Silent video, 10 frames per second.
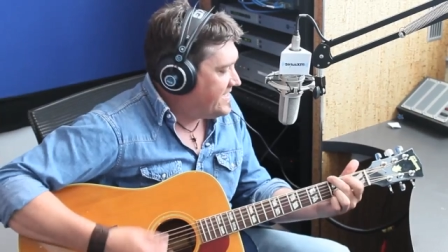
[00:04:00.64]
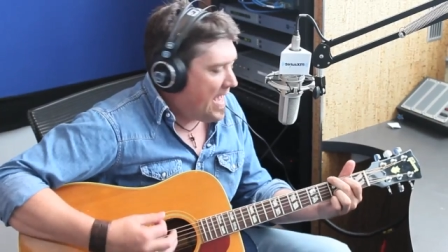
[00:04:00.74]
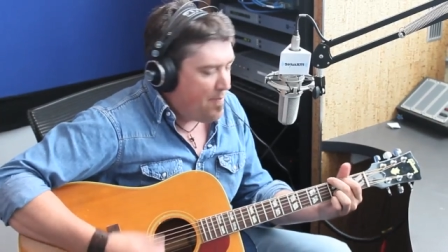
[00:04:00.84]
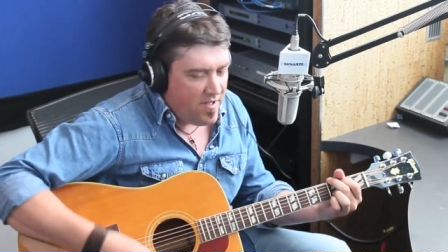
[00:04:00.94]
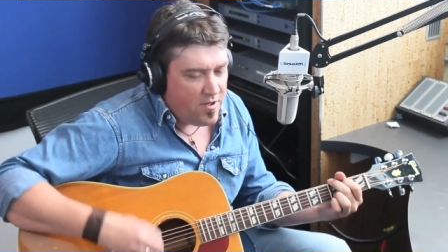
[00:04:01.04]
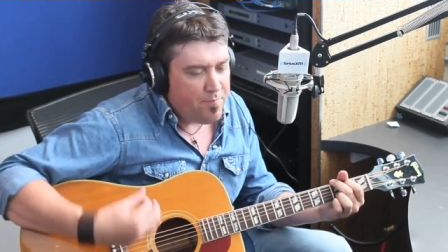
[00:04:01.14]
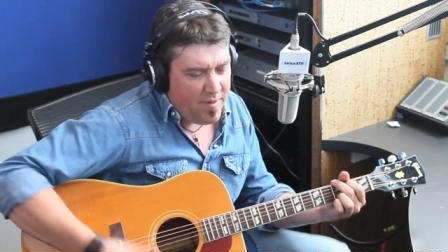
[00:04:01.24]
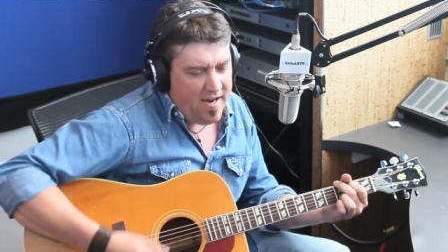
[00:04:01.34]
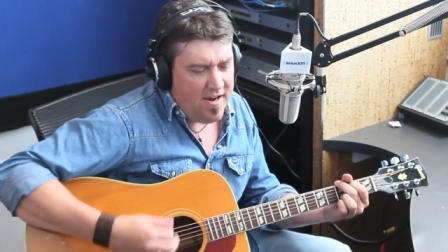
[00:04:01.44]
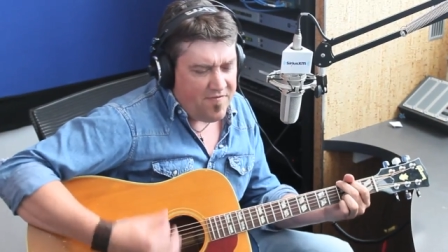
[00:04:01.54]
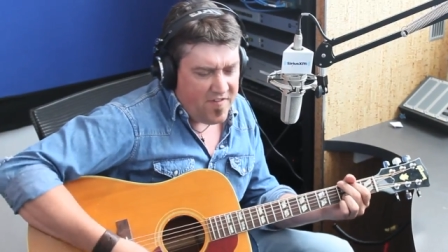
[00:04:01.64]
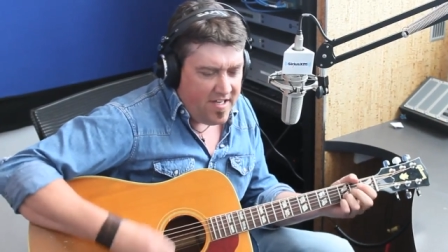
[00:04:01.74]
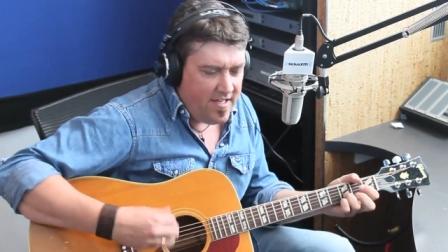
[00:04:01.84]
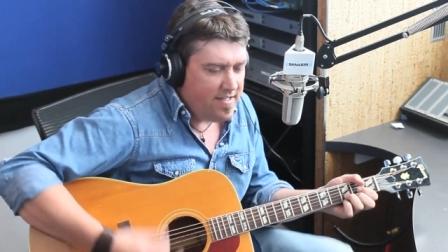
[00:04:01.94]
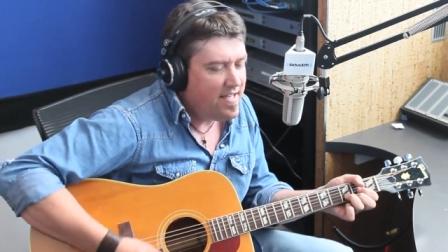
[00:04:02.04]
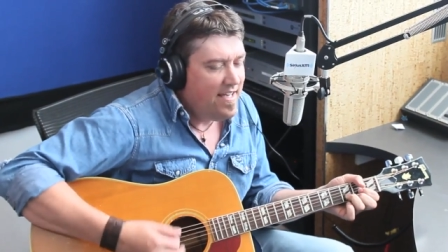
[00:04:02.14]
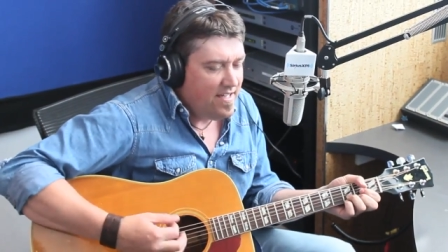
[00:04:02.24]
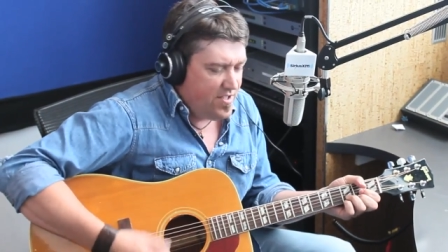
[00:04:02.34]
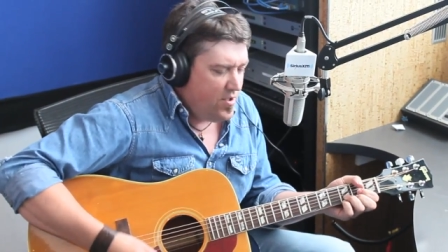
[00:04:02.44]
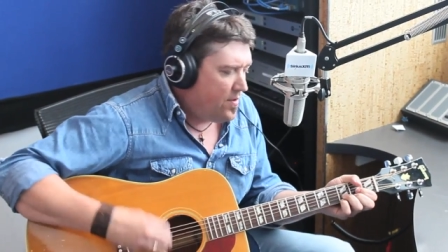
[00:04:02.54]
Tapping your bare feet
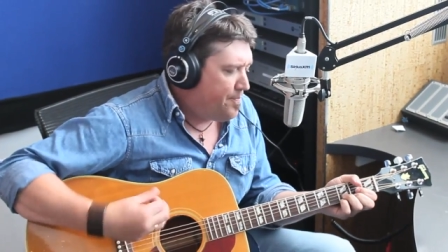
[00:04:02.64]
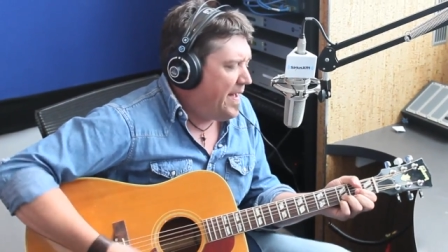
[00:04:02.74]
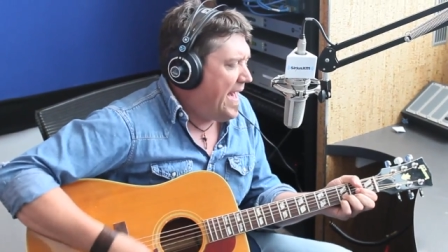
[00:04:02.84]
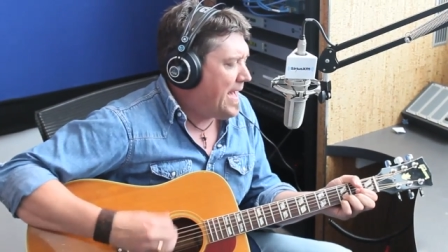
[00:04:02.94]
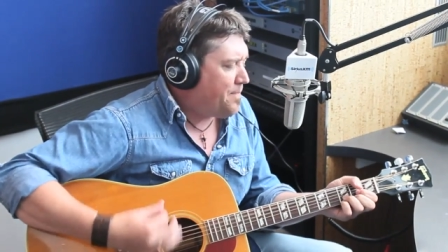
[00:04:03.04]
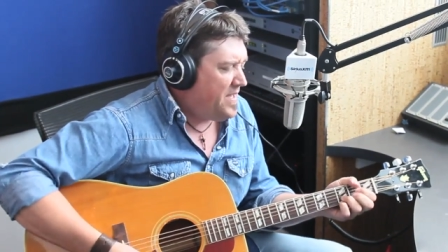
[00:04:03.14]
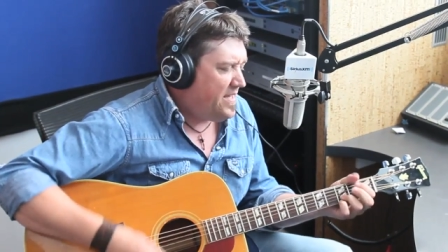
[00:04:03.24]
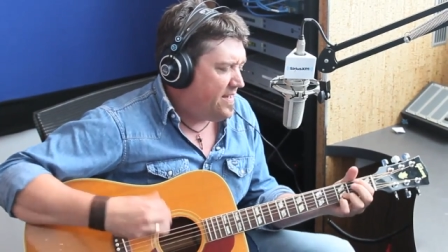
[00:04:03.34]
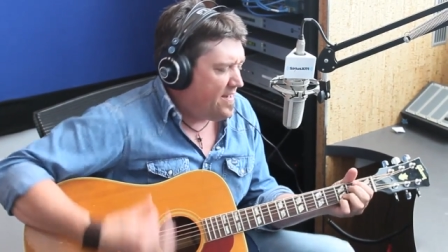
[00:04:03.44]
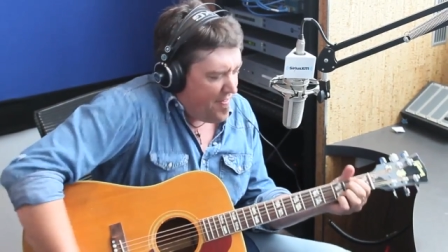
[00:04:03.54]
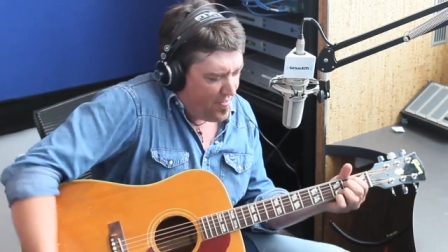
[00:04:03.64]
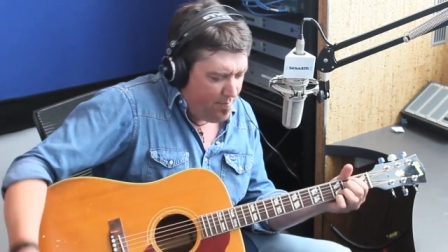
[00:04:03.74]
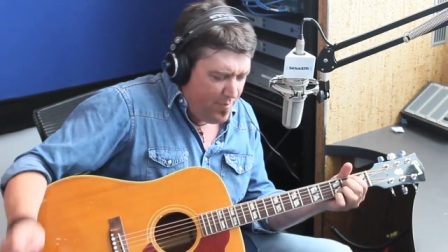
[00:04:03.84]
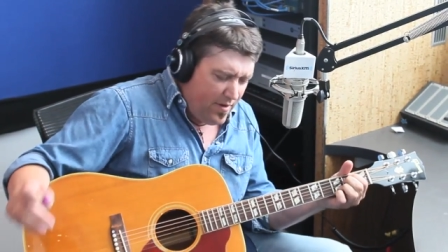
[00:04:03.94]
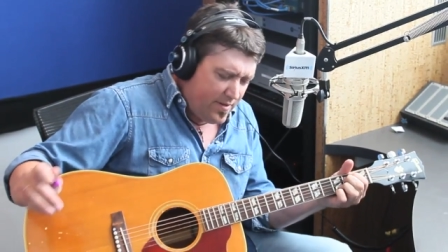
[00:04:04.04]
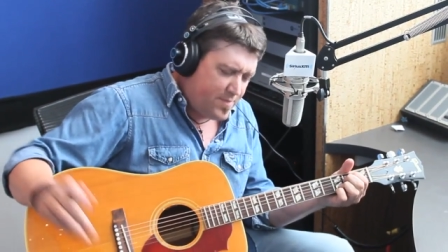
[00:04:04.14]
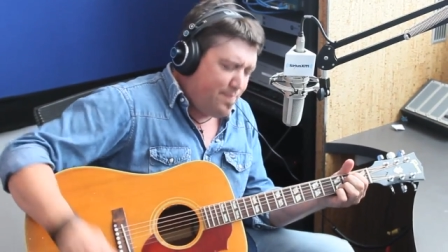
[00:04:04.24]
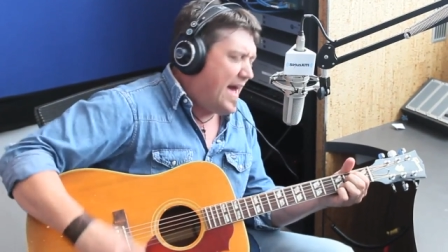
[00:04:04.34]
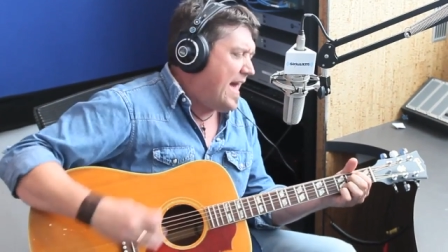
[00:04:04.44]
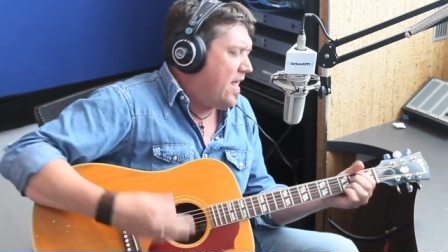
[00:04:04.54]
to a backbeat, nothing but a
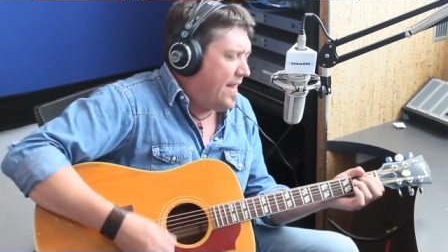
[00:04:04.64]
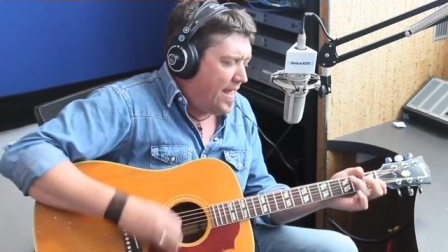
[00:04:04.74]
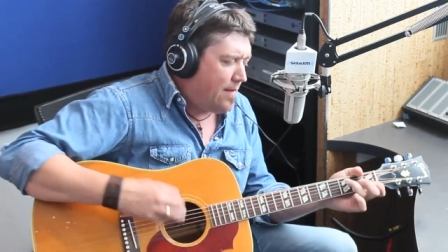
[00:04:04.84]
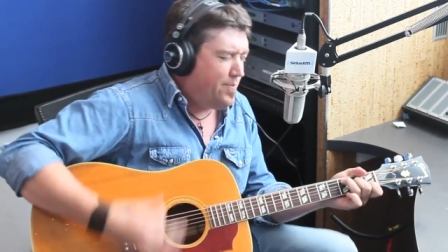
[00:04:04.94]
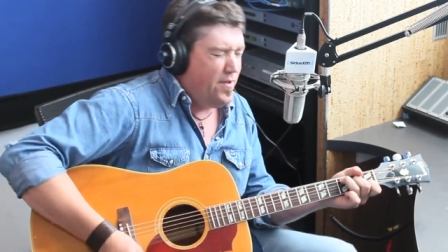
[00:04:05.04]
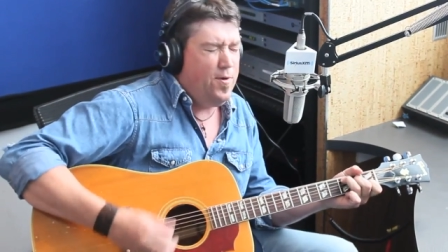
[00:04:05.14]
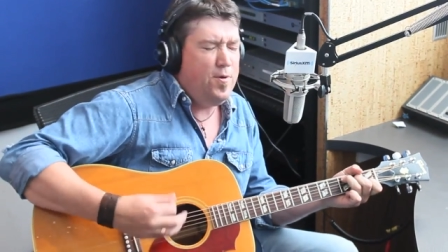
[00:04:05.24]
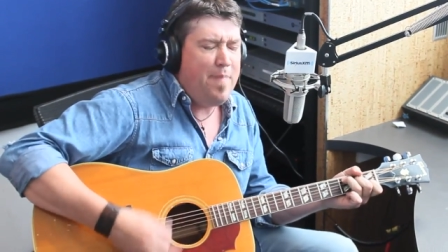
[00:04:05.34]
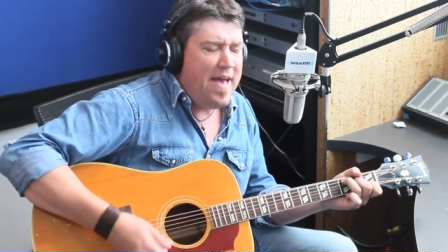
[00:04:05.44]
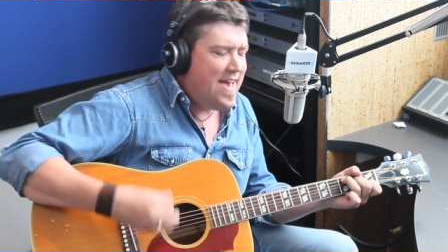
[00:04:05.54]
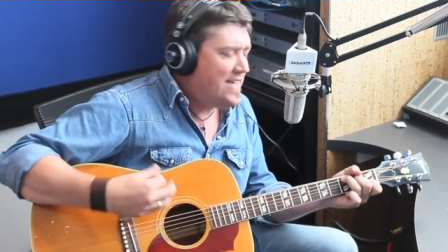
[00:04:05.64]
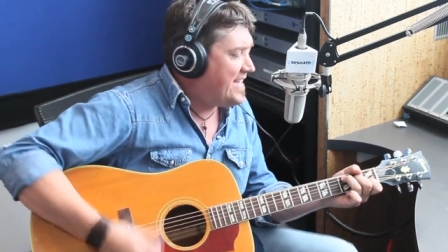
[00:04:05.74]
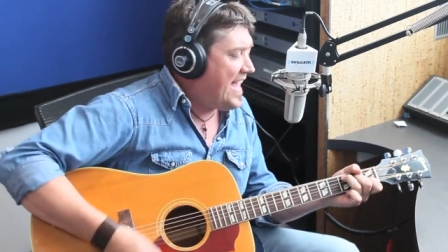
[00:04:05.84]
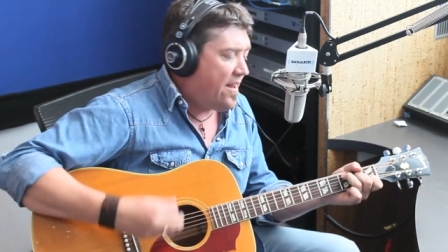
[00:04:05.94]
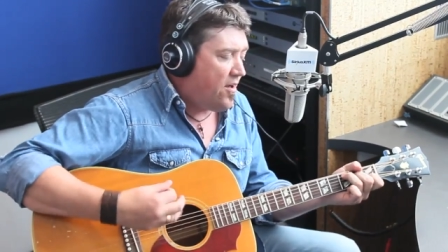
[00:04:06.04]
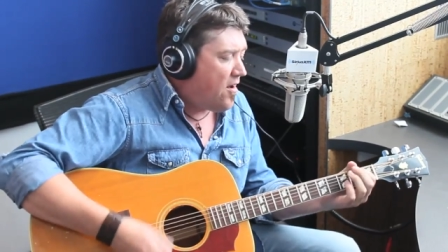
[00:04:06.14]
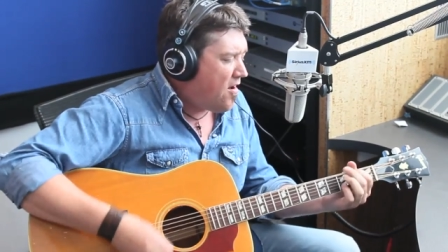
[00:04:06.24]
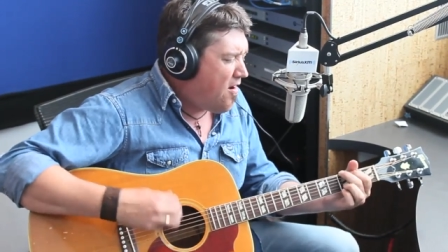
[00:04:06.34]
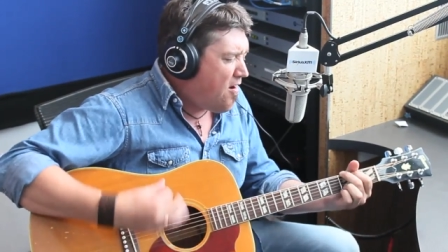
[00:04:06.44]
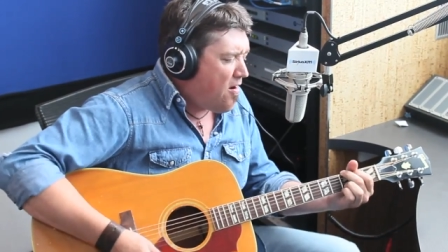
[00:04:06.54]
smile and a blue bandana
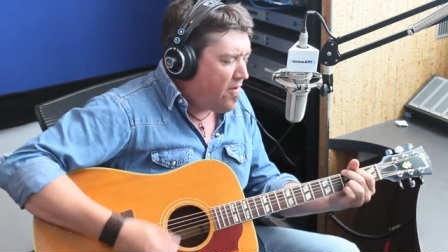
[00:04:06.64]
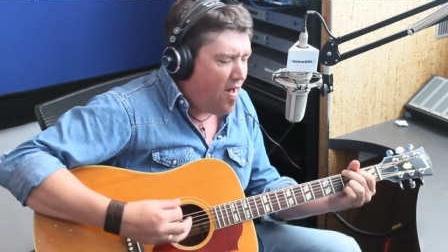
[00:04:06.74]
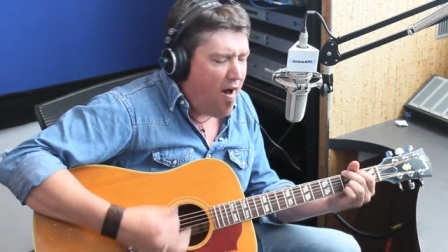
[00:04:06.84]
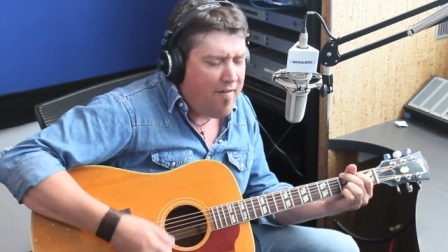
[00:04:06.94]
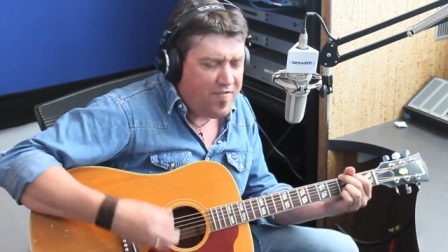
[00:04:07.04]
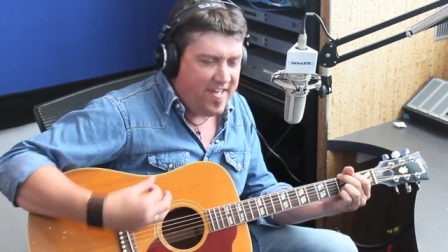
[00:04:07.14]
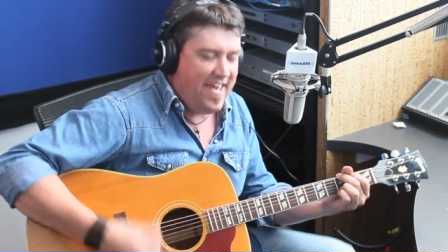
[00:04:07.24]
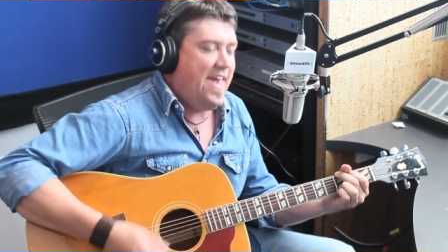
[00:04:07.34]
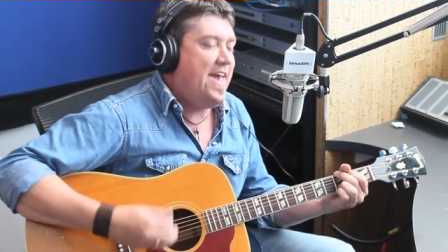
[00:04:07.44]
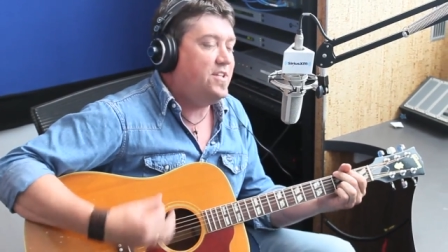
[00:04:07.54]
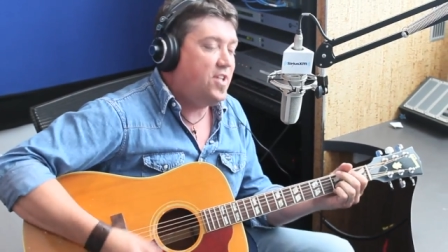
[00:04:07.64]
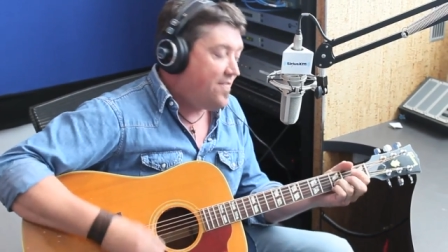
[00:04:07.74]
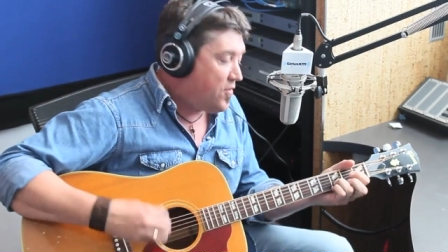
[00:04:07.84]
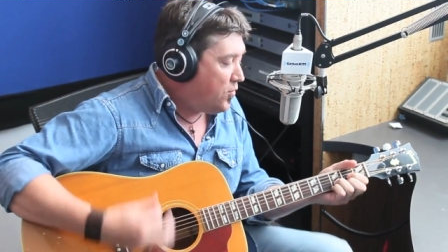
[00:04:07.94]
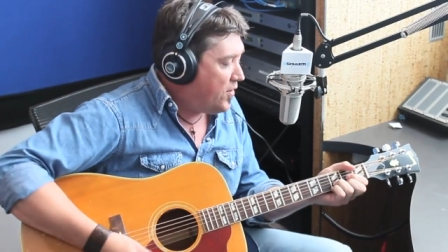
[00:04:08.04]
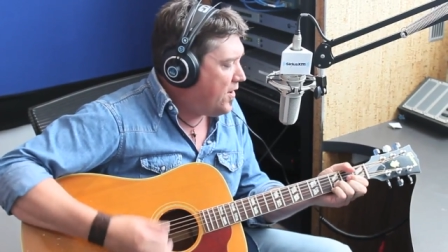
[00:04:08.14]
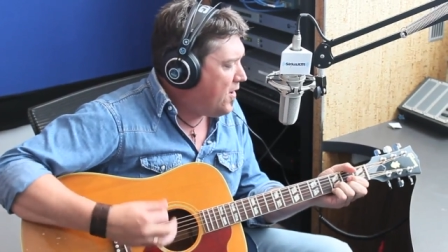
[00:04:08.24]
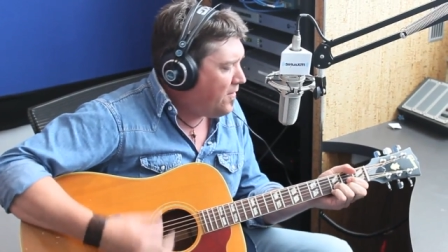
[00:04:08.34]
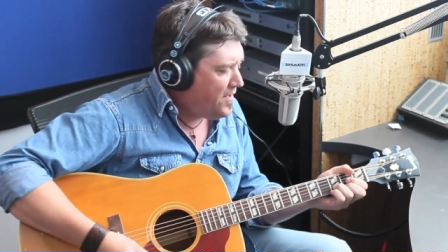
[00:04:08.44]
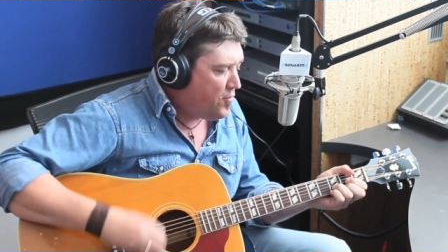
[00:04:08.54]
on off the edge of the
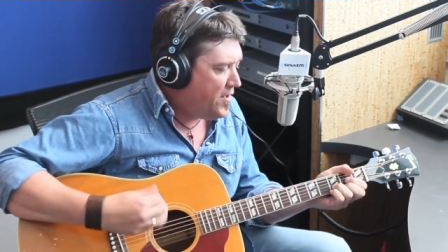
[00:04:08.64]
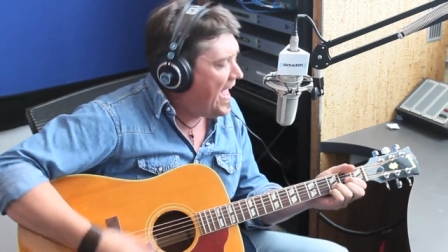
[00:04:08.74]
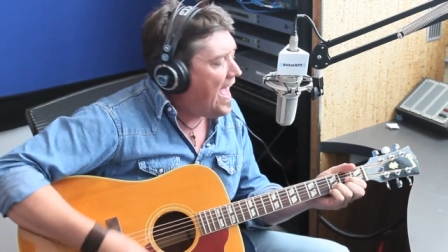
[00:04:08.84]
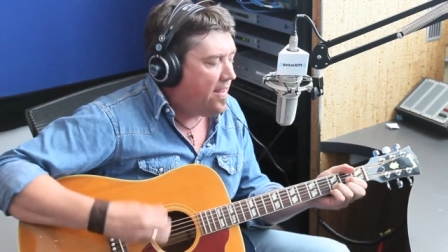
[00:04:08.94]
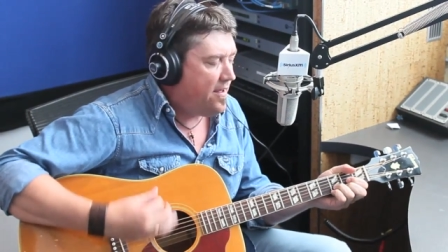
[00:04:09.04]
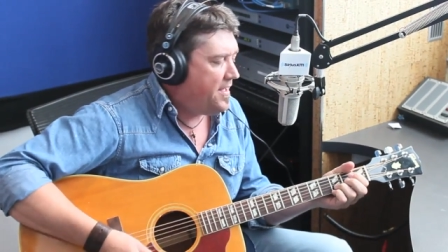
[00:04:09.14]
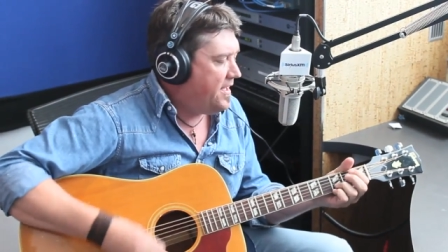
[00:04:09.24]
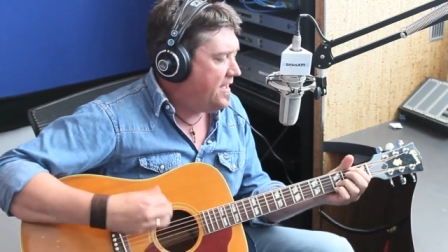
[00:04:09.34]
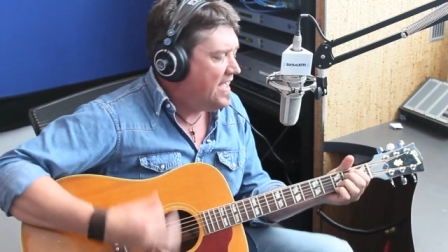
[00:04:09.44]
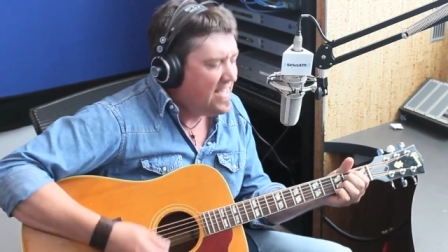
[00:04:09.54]
world in reality.